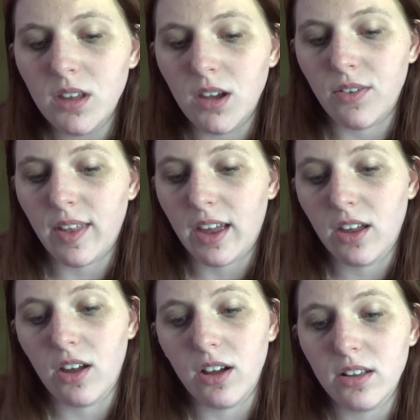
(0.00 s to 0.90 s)
if that could
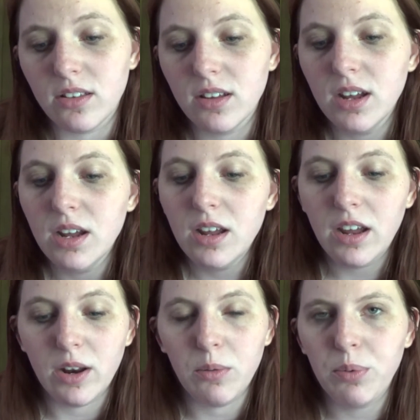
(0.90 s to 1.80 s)
cause,
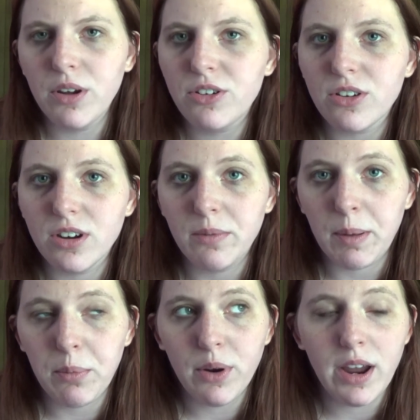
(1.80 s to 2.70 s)
you know, pressure in my
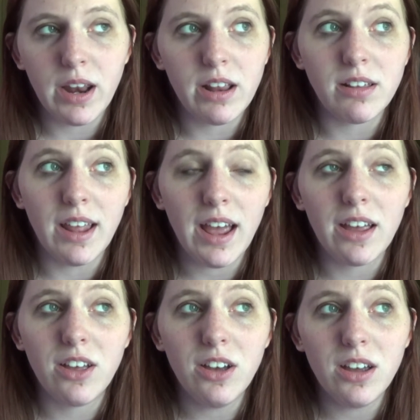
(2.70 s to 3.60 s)
brain. He said, yeah,
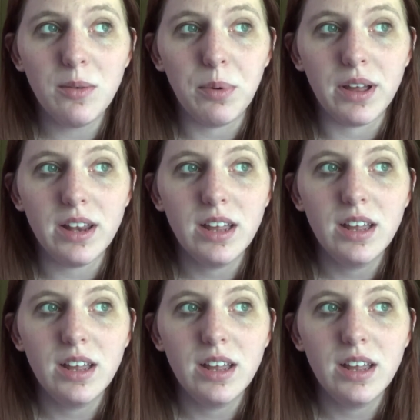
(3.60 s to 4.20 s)
it could, but,